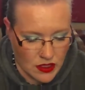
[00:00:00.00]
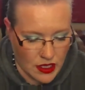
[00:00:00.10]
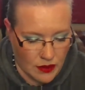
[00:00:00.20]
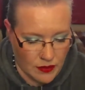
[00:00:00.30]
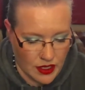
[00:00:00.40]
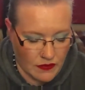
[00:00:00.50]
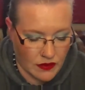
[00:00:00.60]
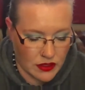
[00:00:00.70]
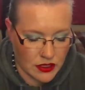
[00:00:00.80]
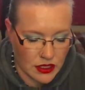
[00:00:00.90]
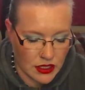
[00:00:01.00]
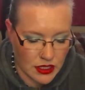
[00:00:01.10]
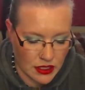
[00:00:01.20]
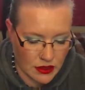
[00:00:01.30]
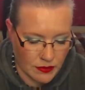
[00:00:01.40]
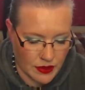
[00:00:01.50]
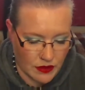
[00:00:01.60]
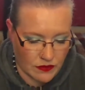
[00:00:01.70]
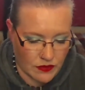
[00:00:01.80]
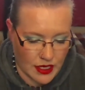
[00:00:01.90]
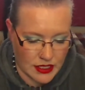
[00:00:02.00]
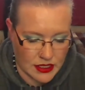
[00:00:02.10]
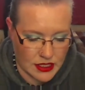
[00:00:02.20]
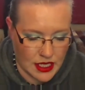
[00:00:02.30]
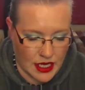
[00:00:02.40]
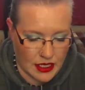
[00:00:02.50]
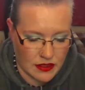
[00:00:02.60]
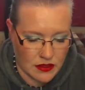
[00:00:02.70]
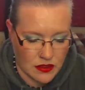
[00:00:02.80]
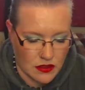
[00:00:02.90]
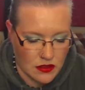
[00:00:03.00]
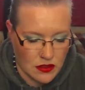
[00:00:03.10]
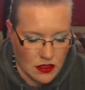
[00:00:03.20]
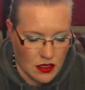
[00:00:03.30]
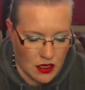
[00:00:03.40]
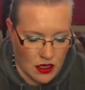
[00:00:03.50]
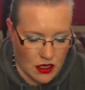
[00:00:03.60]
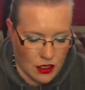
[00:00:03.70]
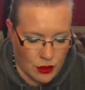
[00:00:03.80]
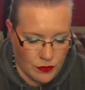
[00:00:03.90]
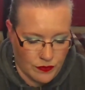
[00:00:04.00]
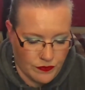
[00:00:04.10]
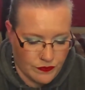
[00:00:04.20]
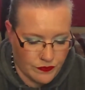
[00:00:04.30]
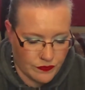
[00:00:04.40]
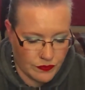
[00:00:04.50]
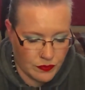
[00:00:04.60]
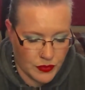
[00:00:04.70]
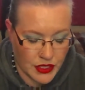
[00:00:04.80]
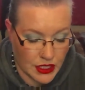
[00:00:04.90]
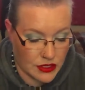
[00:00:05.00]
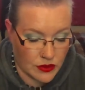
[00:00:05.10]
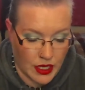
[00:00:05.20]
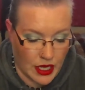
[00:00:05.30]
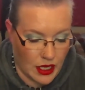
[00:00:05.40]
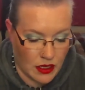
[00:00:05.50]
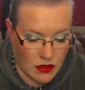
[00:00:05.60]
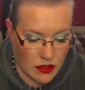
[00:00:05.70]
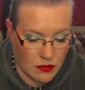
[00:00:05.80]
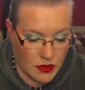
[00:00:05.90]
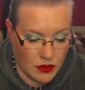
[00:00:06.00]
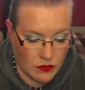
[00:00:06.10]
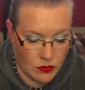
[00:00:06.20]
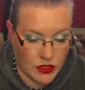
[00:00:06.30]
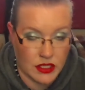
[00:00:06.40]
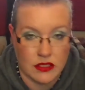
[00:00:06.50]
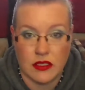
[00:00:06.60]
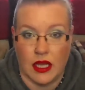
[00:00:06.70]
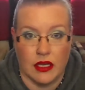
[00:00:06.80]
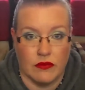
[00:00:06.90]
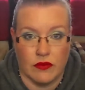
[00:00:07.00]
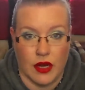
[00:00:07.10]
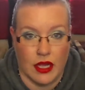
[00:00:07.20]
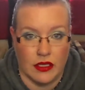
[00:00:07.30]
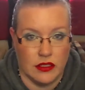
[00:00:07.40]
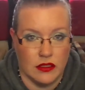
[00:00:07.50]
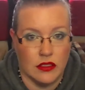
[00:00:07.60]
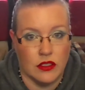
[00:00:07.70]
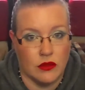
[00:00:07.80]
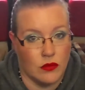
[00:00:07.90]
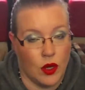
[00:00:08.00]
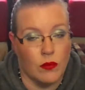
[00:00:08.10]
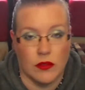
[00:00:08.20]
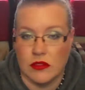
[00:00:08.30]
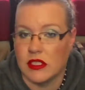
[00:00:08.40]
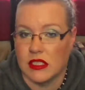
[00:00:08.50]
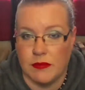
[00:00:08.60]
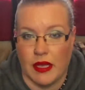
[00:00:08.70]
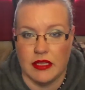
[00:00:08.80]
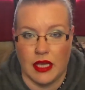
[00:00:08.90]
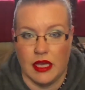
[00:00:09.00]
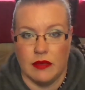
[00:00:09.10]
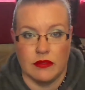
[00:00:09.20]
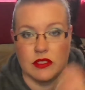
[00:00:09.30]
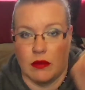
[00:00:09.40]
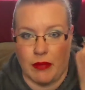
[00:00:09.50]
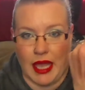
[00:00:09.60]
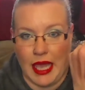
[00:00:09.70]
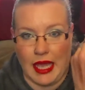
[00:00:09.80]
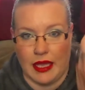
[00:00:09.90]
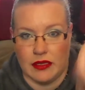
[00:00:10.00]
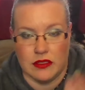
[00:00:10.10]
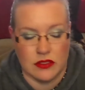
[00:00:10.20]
Yeah, we have a little bit of red stain. Um, but that's okay. I mean, with this kind of red, you almost expect that it was on my hand.